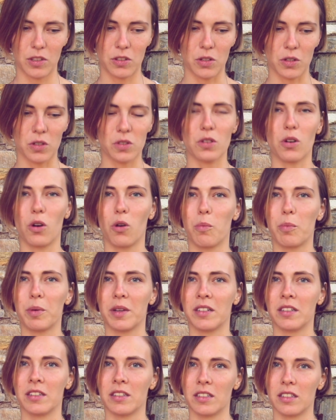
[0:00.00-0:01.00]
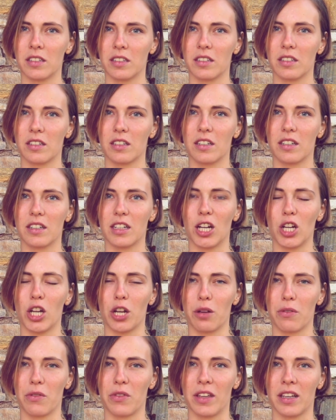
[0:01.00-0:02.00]
just opened a
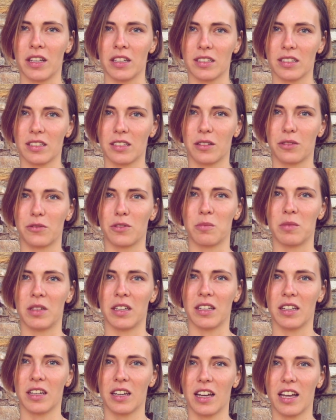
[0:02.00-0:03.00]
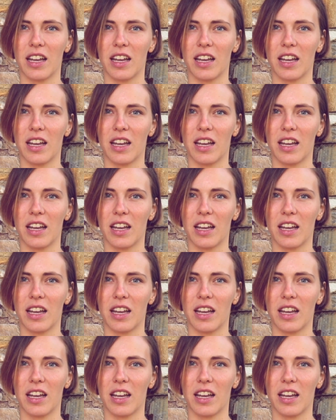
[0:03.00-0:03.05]
lot of things for me,